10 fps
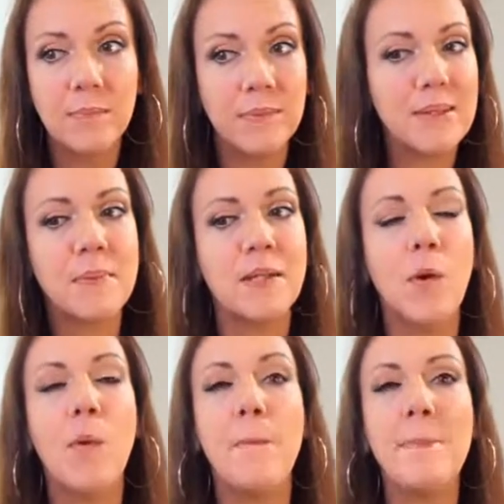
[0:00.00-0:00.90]
might be
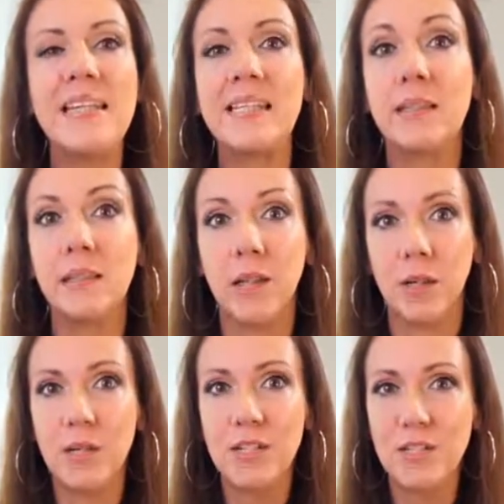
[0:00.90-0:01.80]
omitting
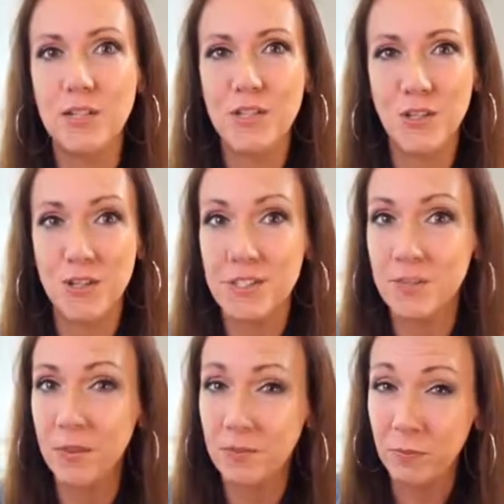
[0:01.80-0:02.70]
large chunks of
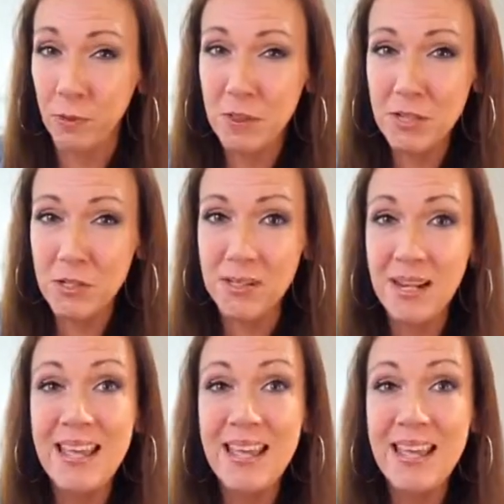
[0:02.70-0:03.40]
information